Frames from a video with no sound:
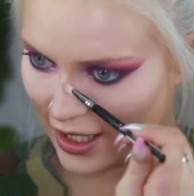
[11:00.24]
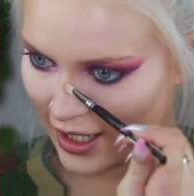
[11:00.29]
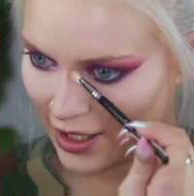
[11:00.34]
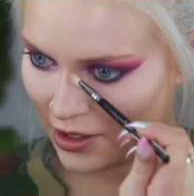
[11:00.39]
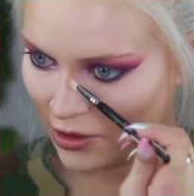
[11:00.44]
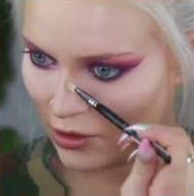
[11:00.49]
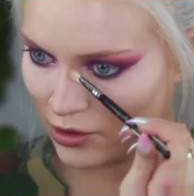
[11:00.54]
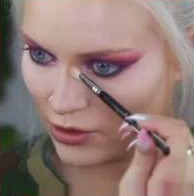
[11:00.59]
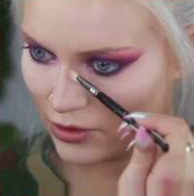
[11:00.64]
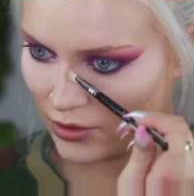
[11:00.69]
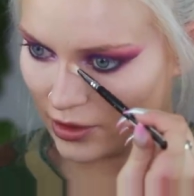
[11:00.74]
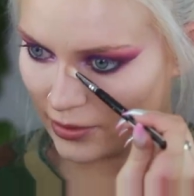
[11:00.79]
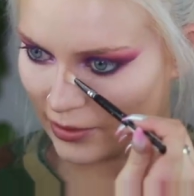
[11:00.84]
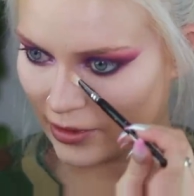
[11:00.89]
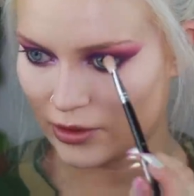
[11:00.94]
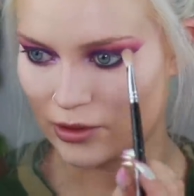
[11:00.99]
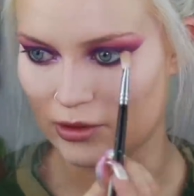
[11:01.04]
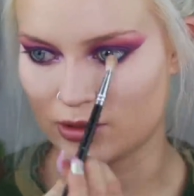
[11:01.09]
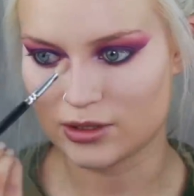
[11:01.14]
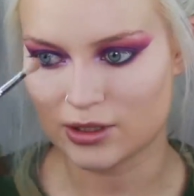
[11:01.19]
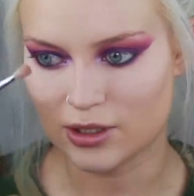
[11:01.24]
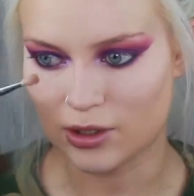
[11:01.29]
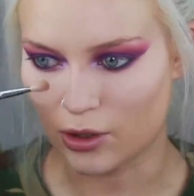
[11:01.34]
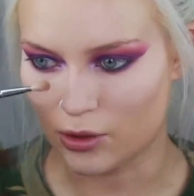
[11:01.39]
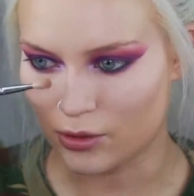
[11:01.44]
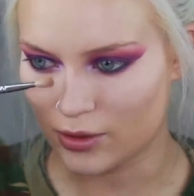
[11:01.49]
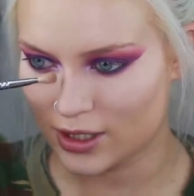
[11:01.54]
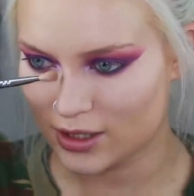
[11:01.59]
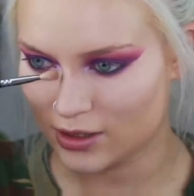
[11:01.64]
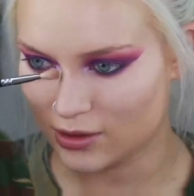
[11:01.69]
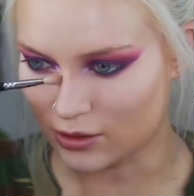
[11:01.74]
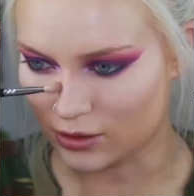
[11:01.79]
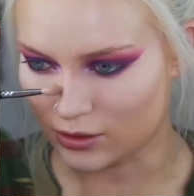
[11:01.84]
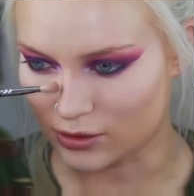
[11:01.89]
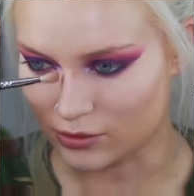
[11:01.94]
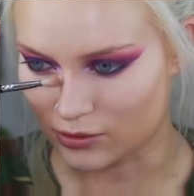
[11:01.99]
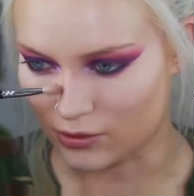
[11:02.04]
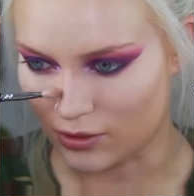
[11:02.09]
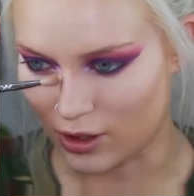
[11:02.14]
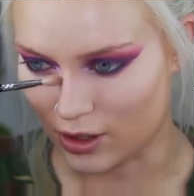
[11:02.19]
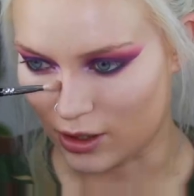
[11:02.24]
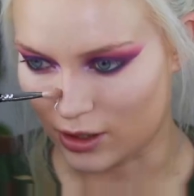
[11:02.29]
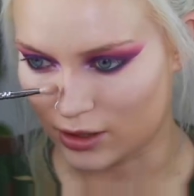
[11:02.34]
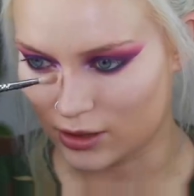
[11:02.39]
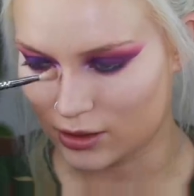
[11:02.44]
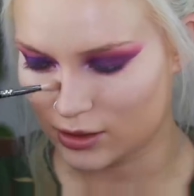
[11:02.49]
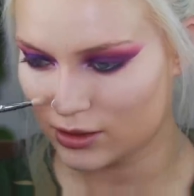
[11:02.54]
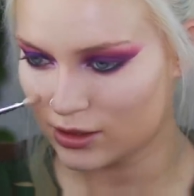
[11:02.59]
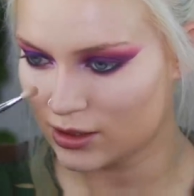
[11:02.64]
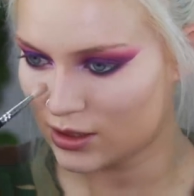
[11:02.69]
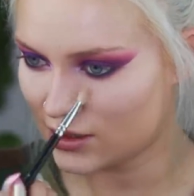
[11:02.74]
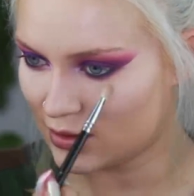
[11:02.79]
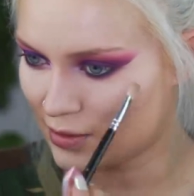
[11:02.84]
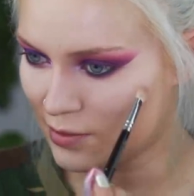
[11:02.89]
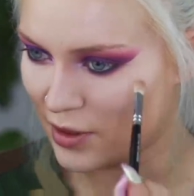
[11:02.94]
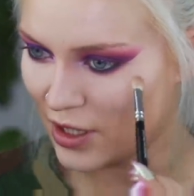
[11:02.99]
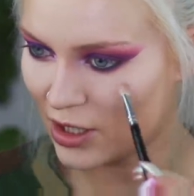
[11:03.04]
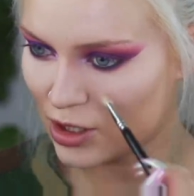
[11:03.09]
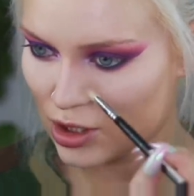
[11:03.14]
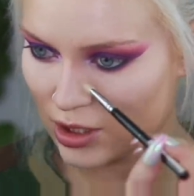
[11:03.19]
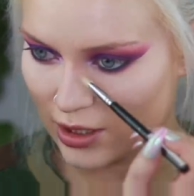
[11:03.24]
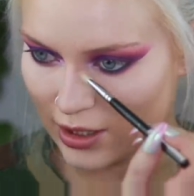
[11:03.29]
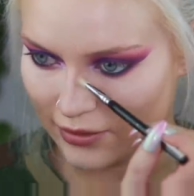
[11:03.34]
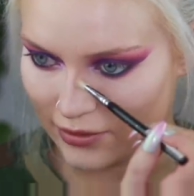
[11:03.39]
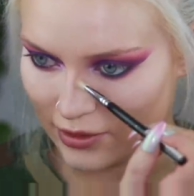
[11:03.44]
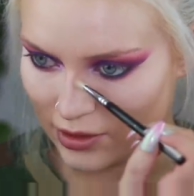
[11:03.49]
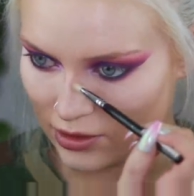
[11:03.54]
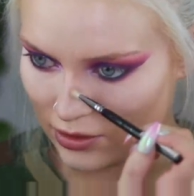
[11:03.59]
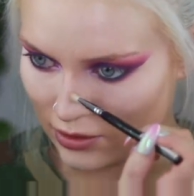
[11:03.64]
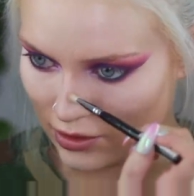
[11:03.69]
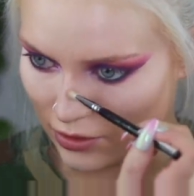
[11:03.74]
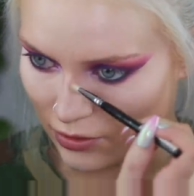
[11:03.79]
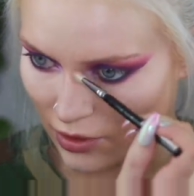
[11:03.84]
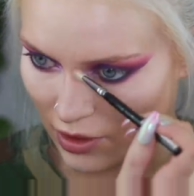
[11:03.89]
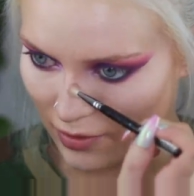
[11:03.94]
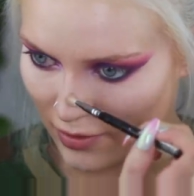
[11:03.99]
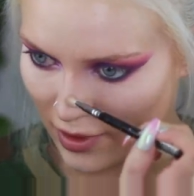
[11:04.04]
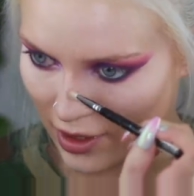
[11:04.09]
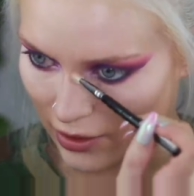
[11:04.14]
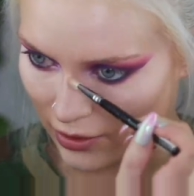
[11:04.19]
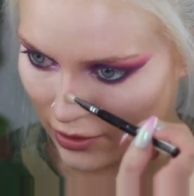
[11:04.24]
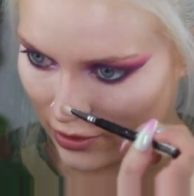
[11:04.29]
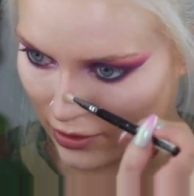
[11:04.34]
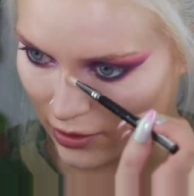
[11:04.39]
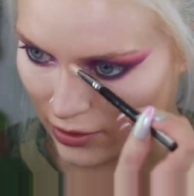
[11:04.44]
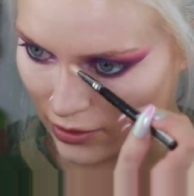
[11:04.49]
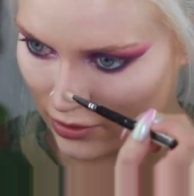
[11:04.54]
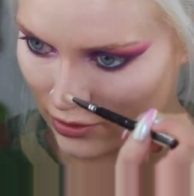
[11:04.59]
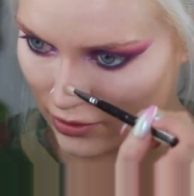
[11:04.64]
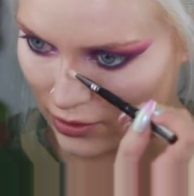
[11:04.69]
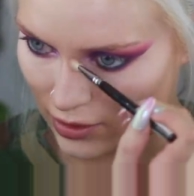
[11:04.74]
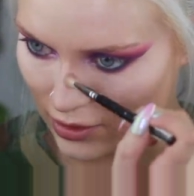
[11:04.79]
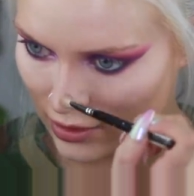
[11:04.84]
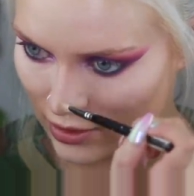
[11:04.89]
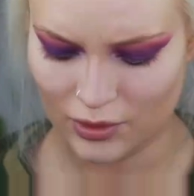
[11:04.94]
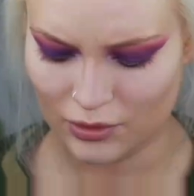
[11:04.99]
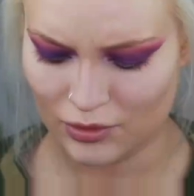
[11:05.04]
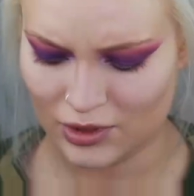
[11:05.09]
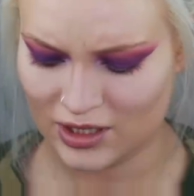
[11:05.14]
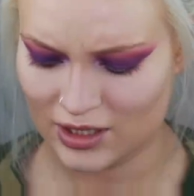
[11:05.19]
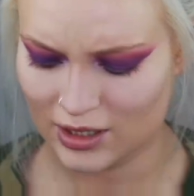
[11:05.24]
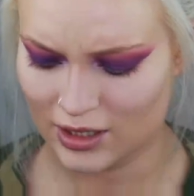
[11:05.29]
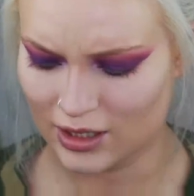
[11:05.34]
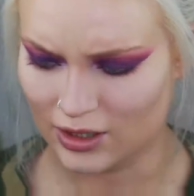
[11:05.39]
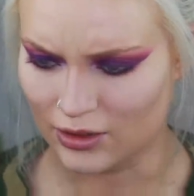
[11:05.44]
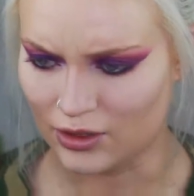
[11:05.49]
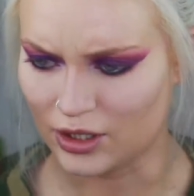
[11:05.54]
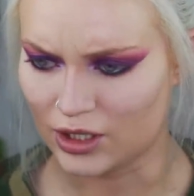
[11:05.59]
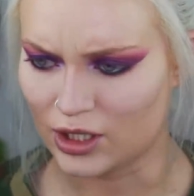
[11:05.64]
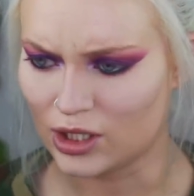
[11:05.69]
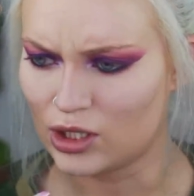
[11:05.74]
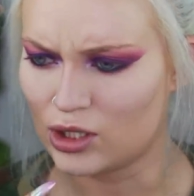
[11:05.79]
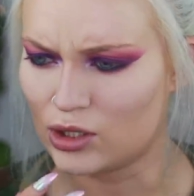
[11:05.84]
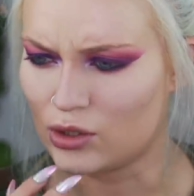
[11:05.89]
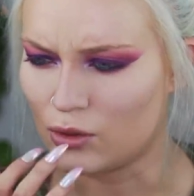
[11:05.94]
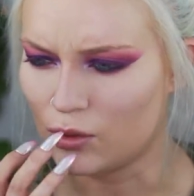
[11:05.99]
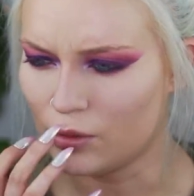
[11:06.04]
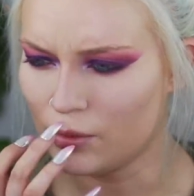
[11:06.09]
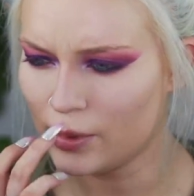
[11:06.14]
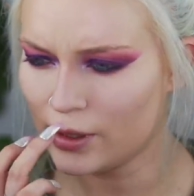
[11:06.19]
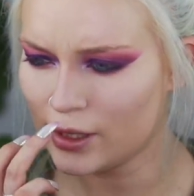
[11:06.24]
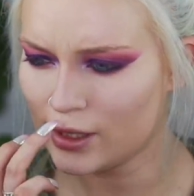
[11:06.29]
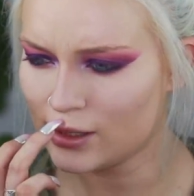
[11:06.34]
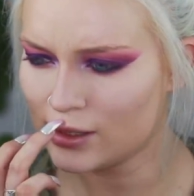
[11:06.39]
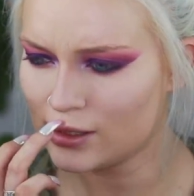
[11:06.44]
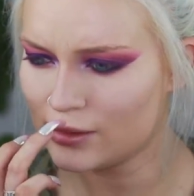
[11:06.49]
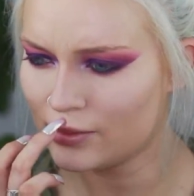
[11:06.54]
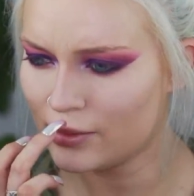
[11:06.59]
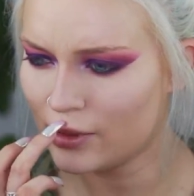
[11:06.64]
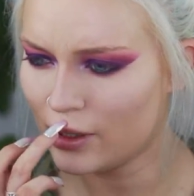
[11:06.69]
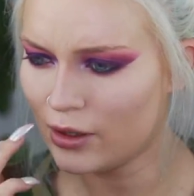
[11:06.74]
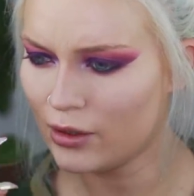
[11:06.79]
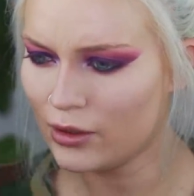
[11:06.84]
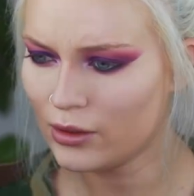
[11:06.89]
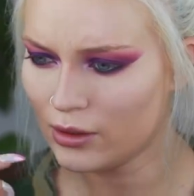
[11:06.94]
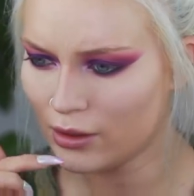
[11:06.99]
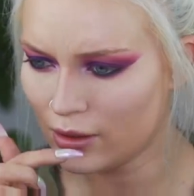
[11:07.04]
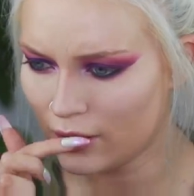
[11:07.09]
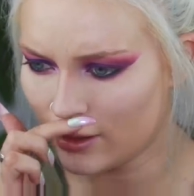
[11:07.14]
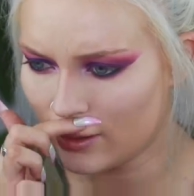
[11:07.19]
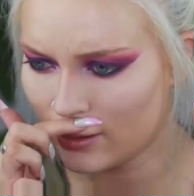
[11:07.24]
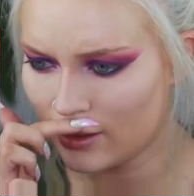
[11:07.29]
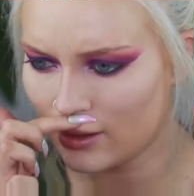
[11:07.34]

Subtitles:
hate contouring my nose. It always goes wrong, especially if I do it with powder contour. What was it? Her Cupid's bow?